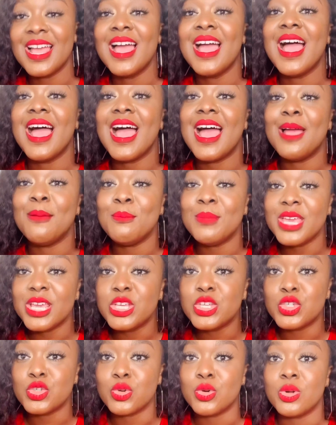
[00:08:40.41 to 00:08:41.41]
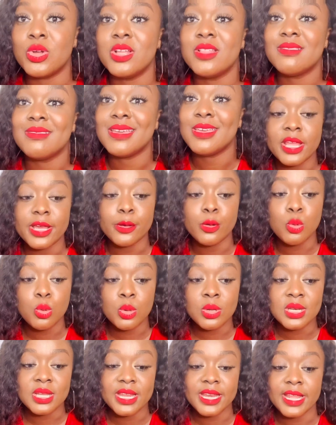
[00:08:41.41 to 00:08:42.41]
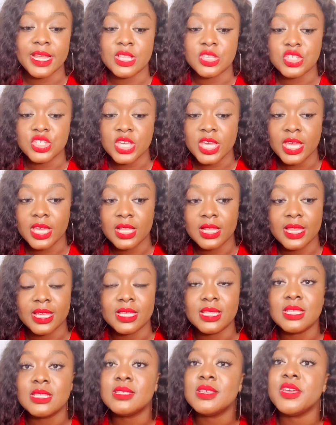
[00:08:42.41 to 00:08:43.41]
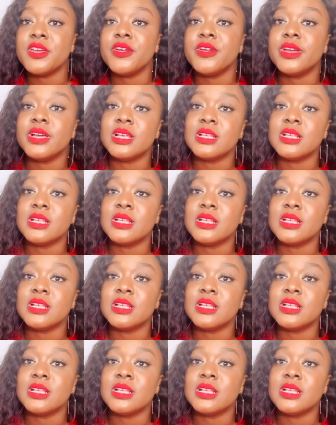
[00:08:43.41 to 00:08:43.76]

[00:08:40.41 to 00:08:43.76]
and make sure that like go online and check like these areas,